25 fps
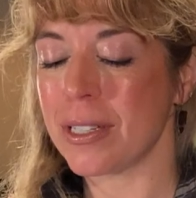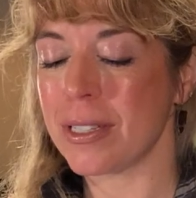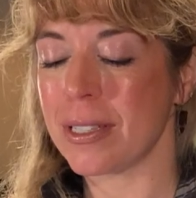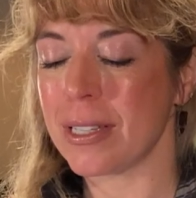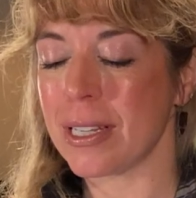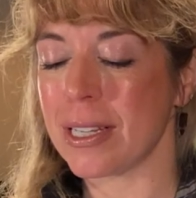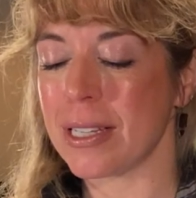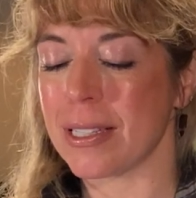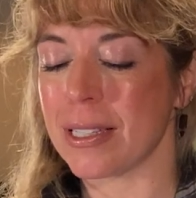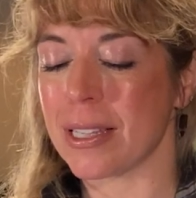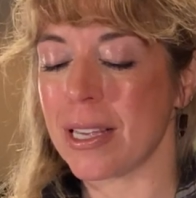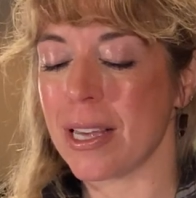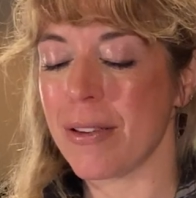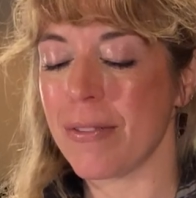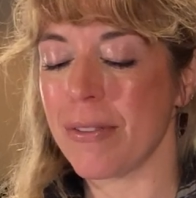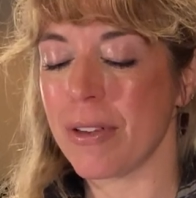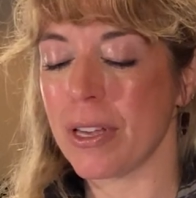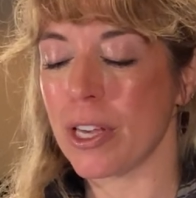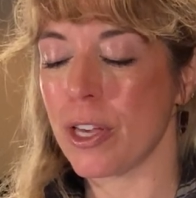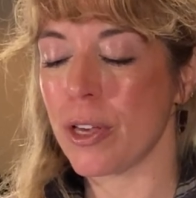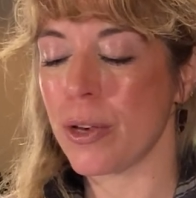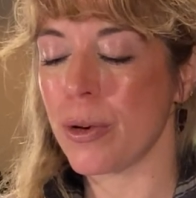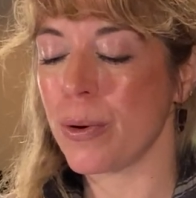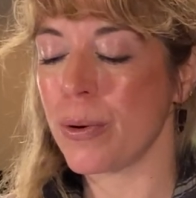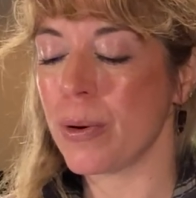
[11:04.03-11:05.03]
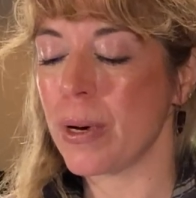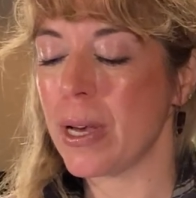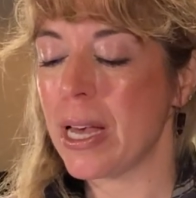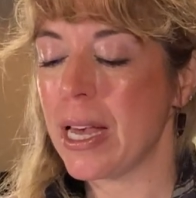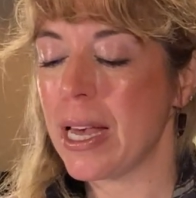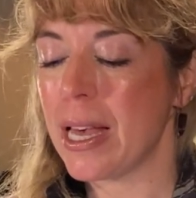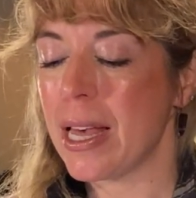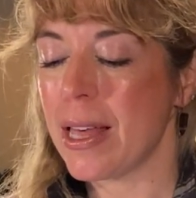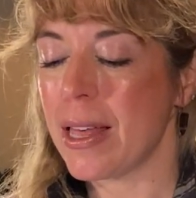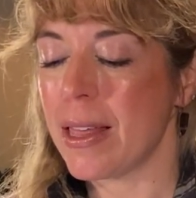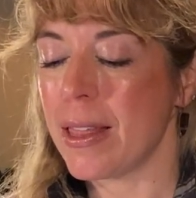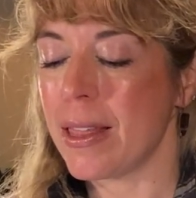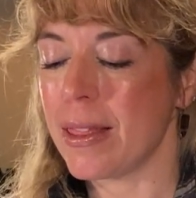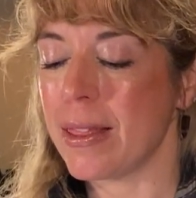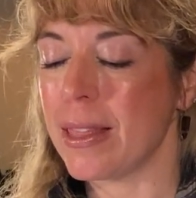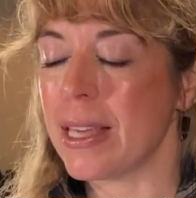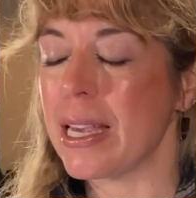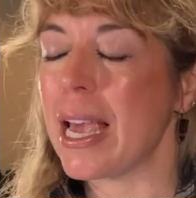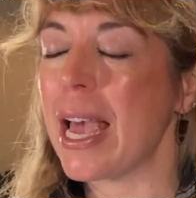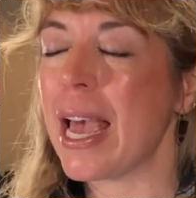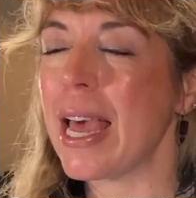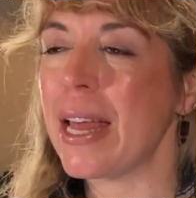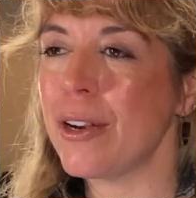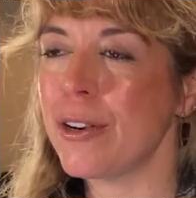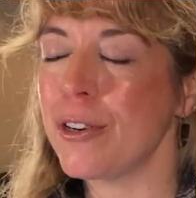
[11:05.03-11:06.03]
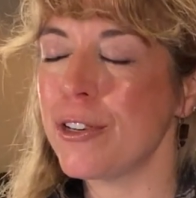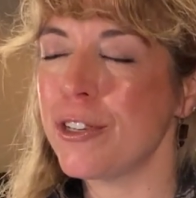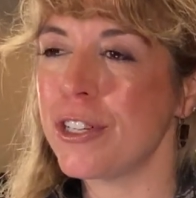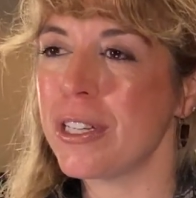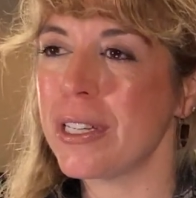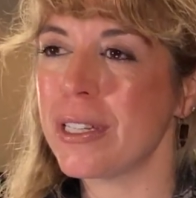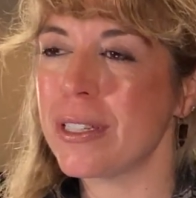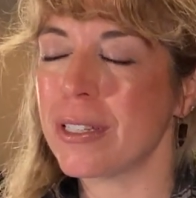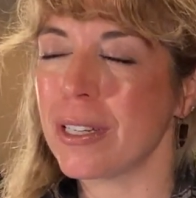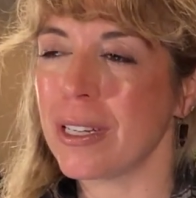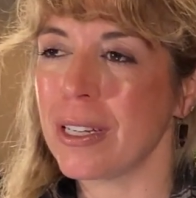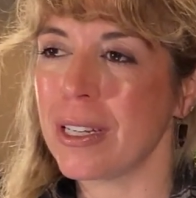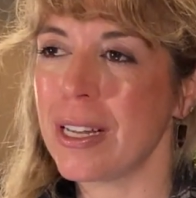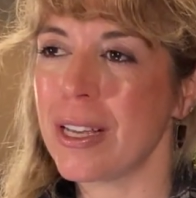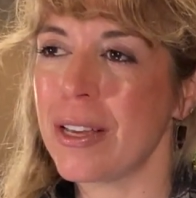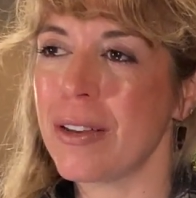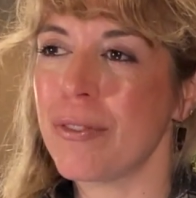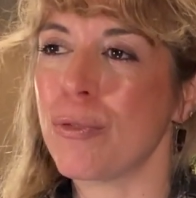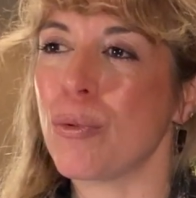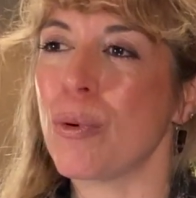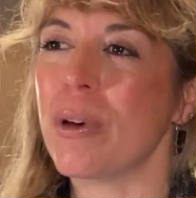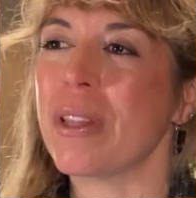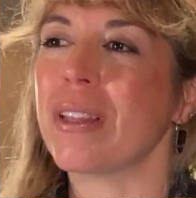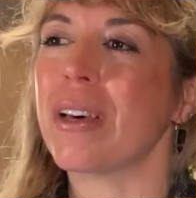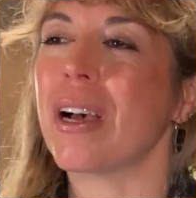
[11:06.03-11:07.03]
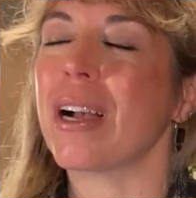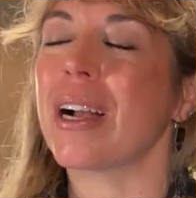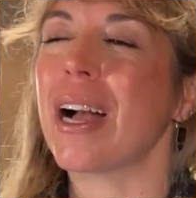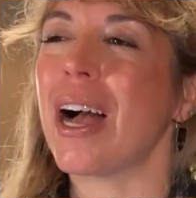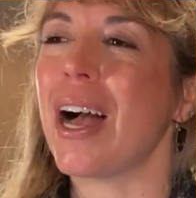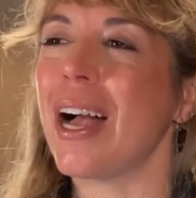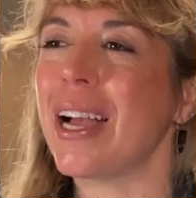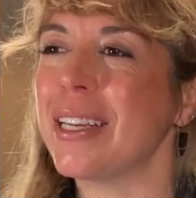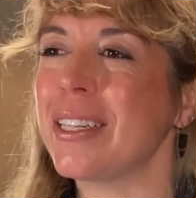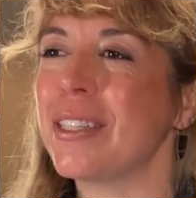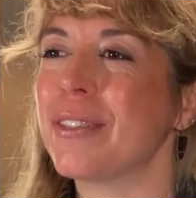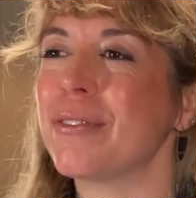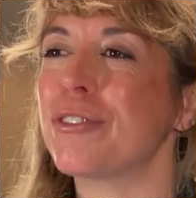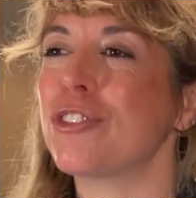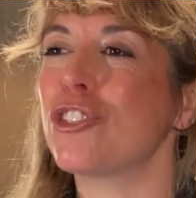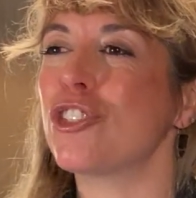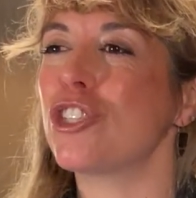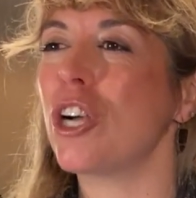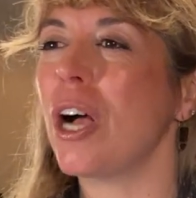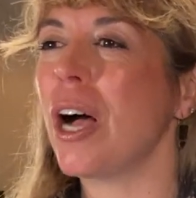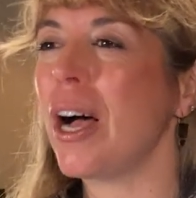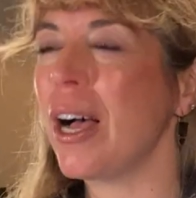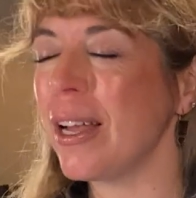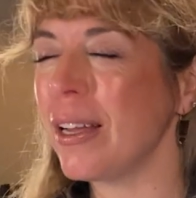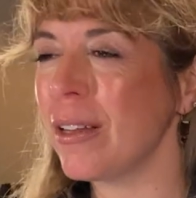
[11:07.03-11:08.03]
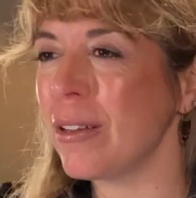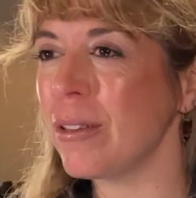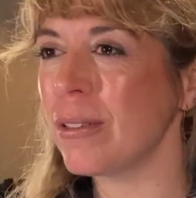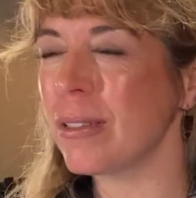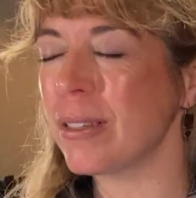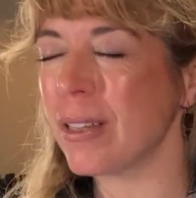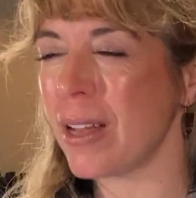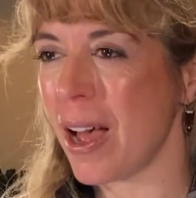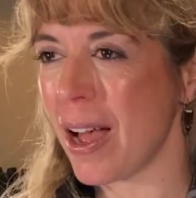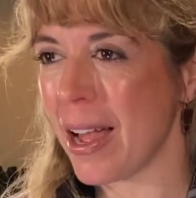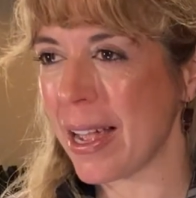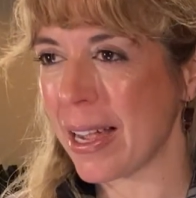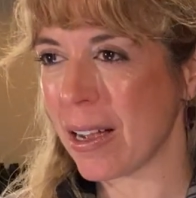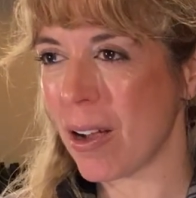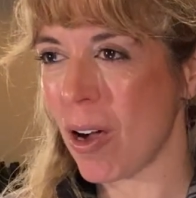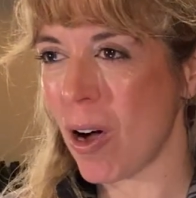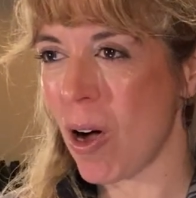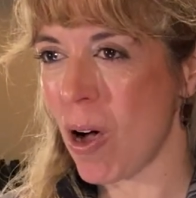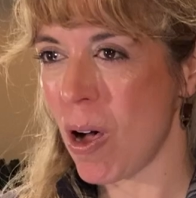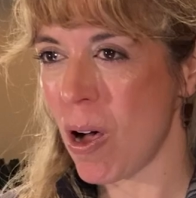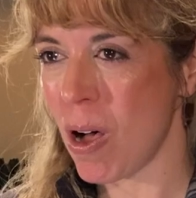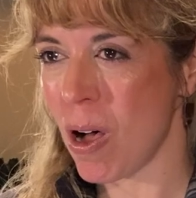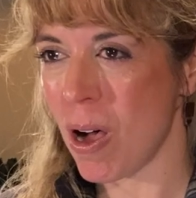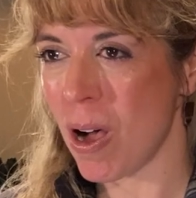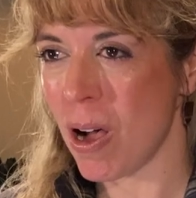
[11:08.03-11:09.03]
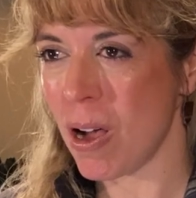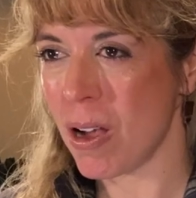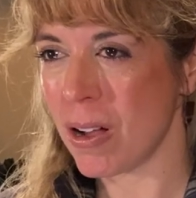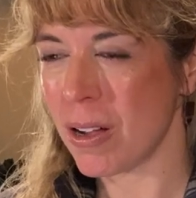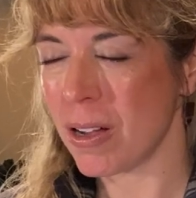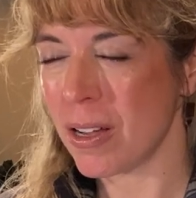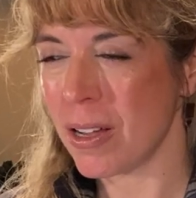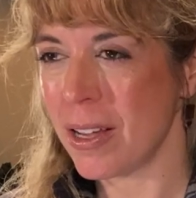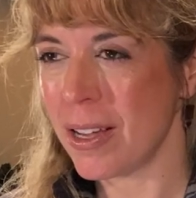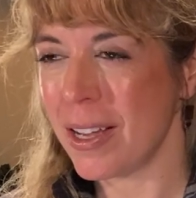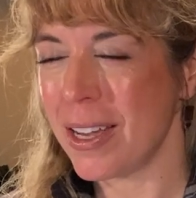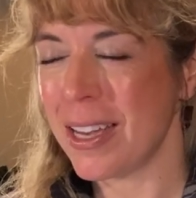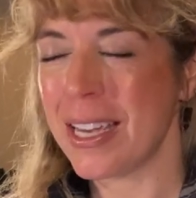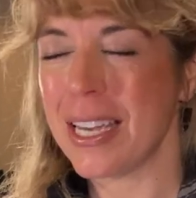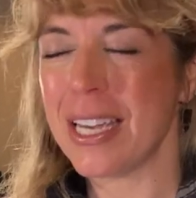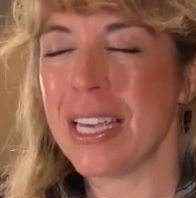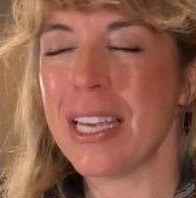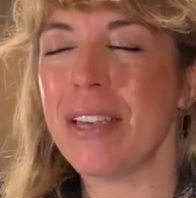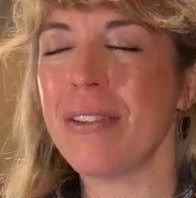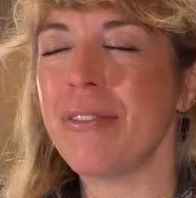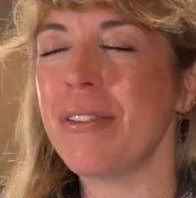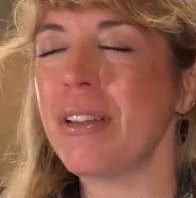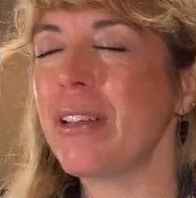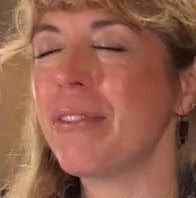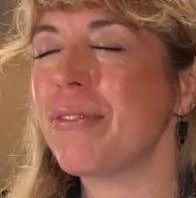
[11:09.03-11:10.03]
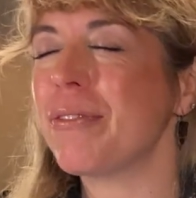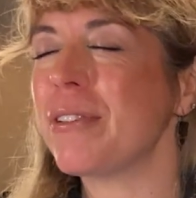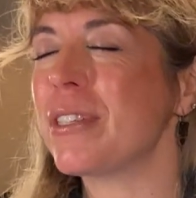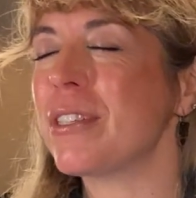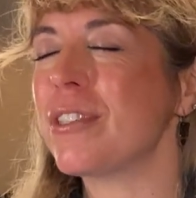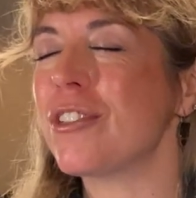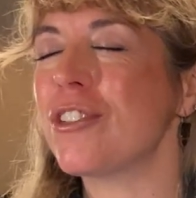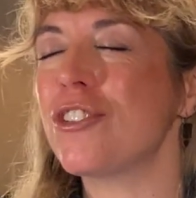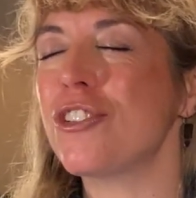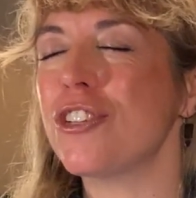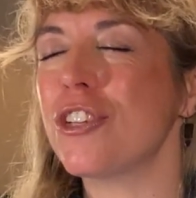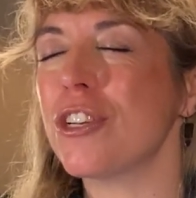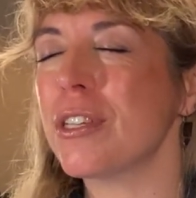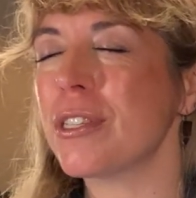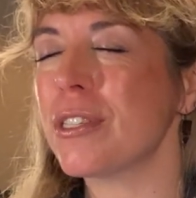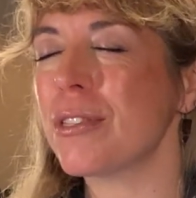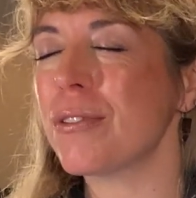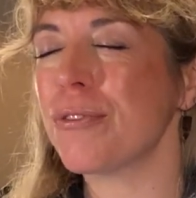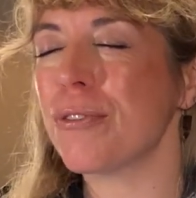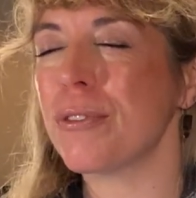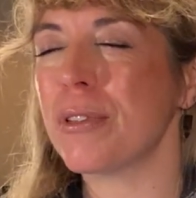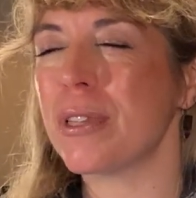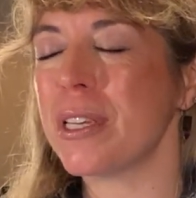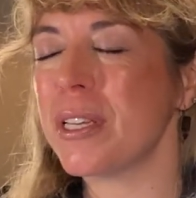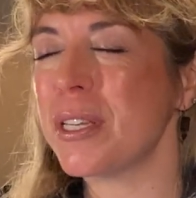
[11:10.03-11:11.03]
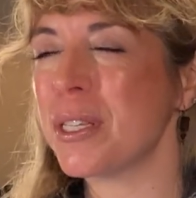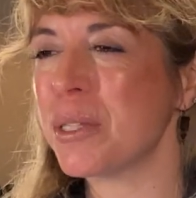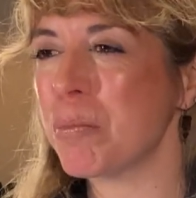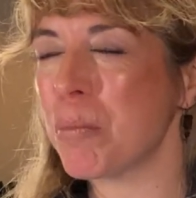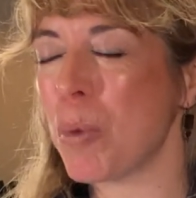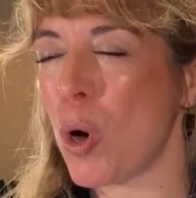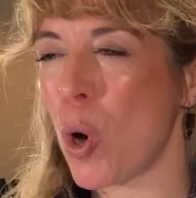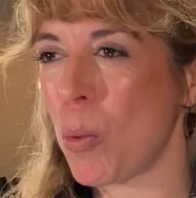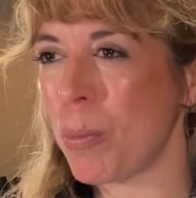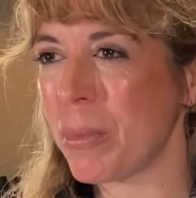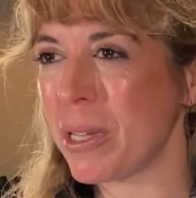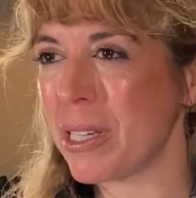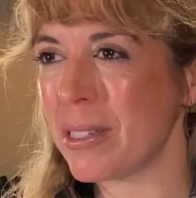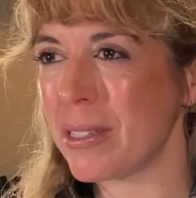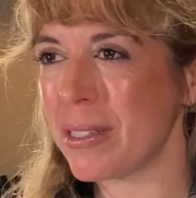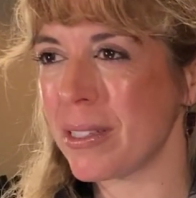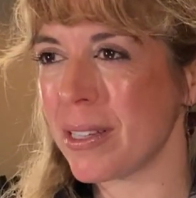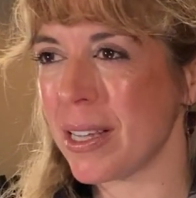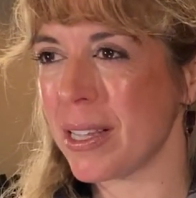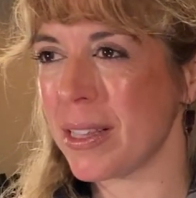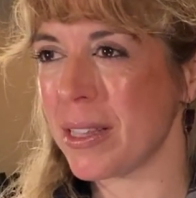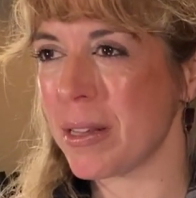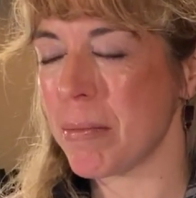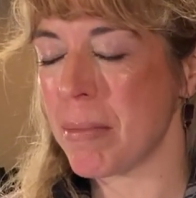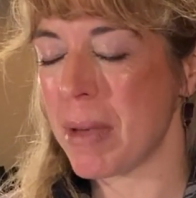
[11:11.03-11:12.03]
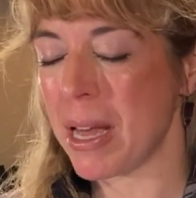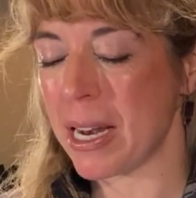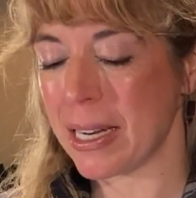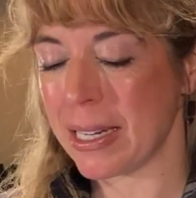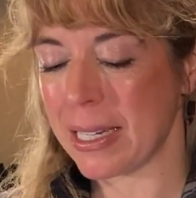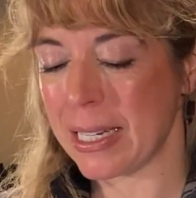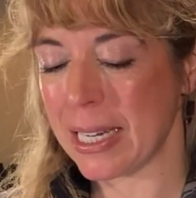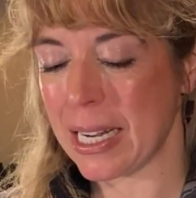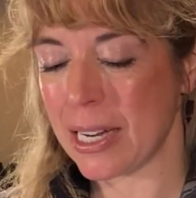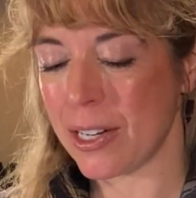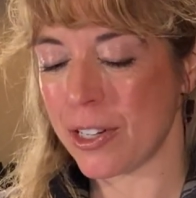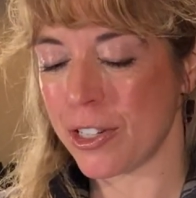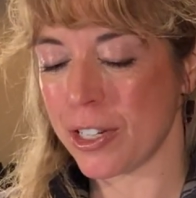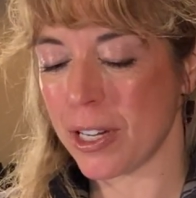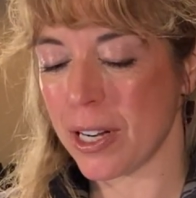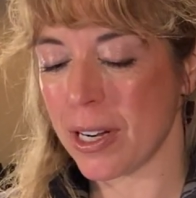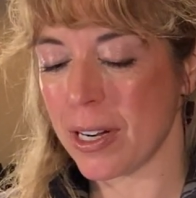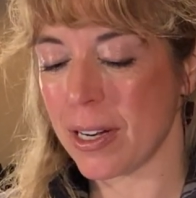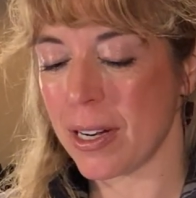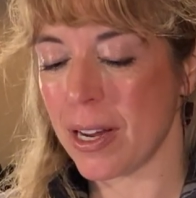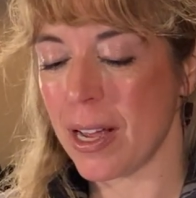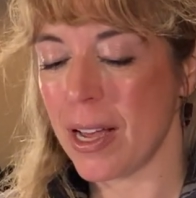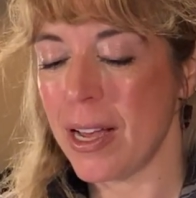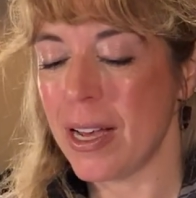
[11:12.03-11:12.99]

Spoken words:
is giving you the energy to live with a kind of childlike awe, even if it's just for these moments in the meditation.